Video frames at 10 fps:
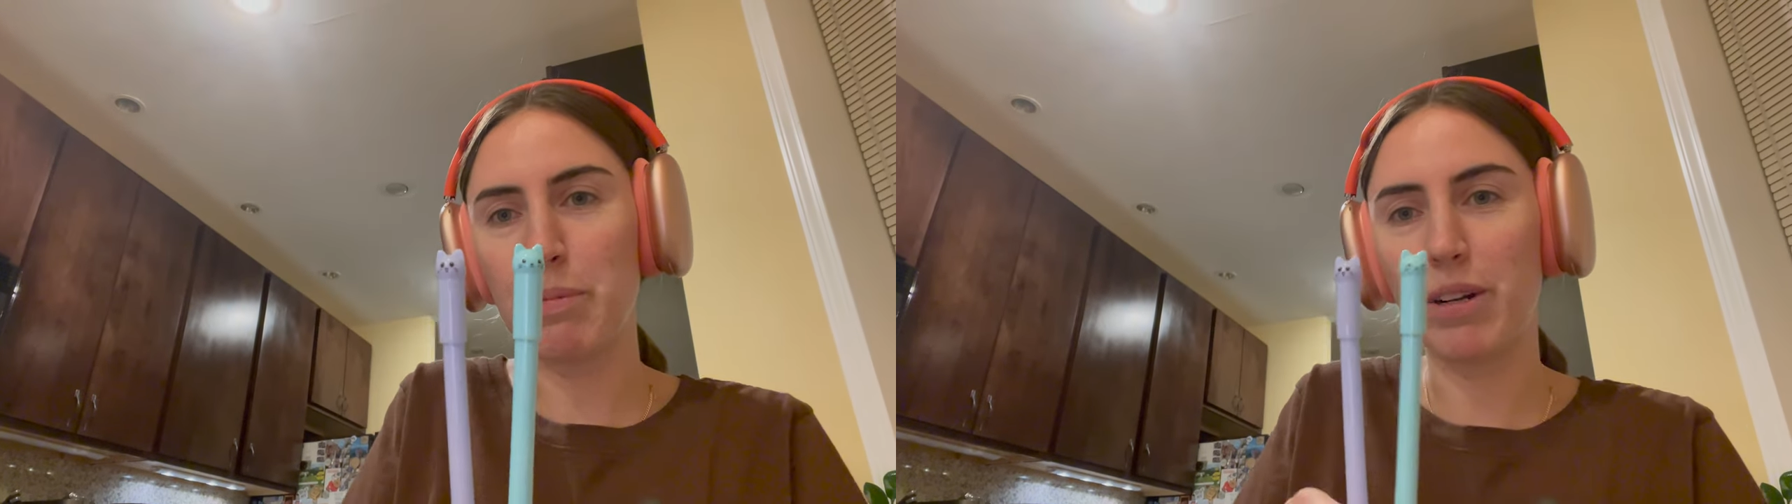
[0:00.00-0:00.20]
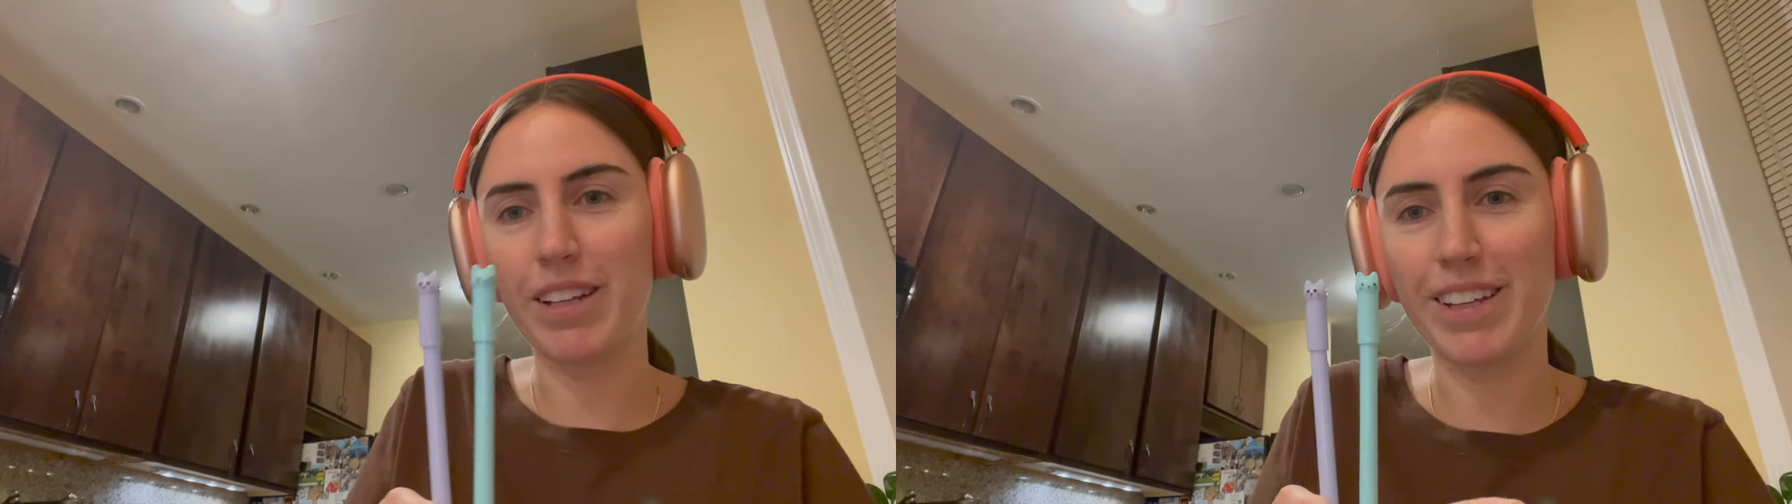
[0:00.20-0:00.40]

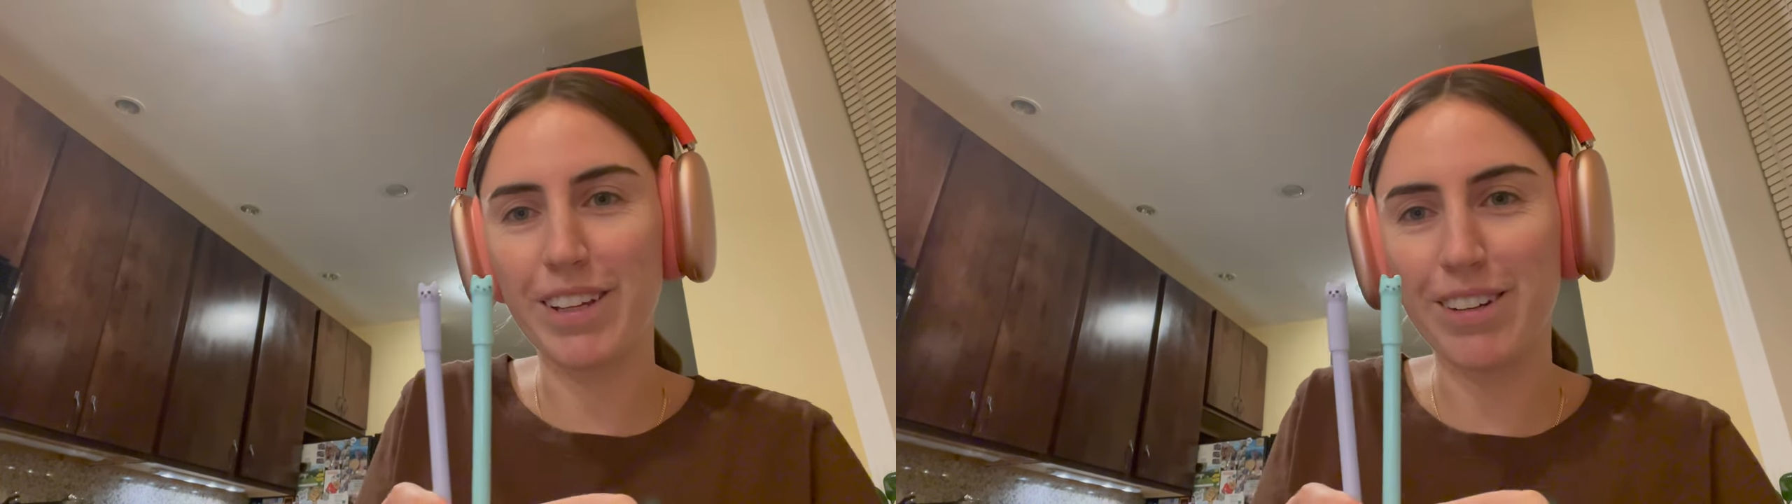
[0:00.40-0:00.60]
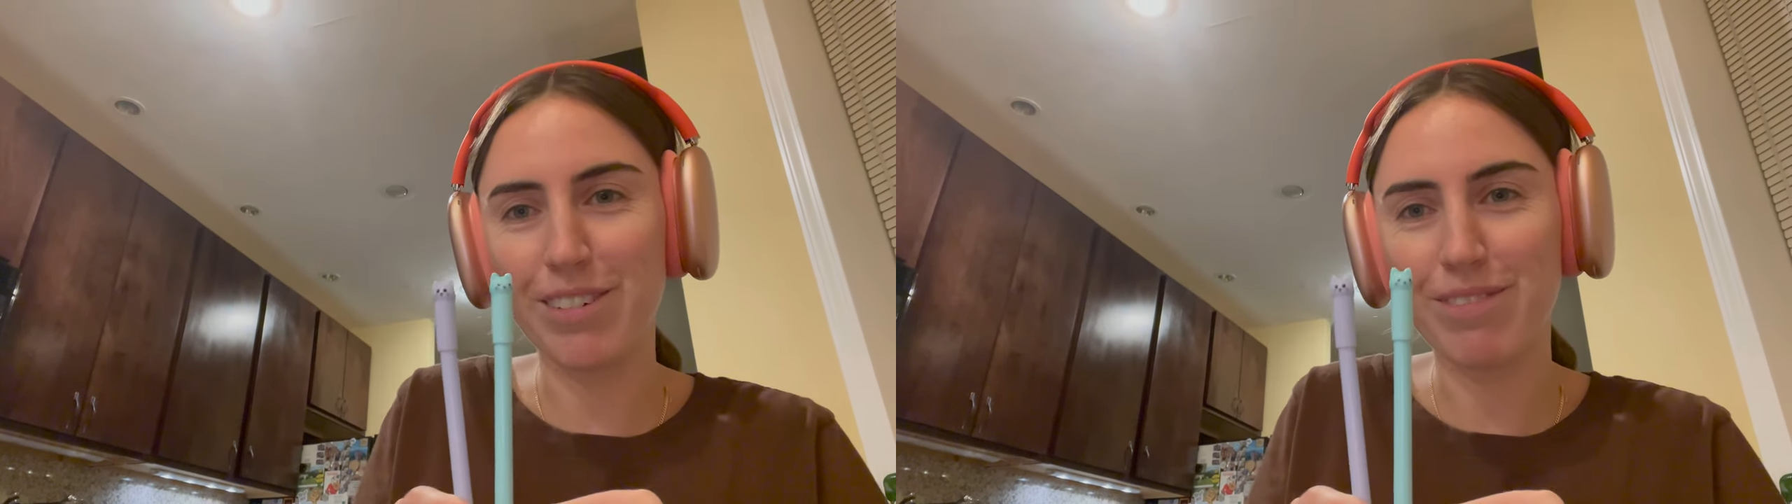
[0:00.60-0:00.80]
pretty cute.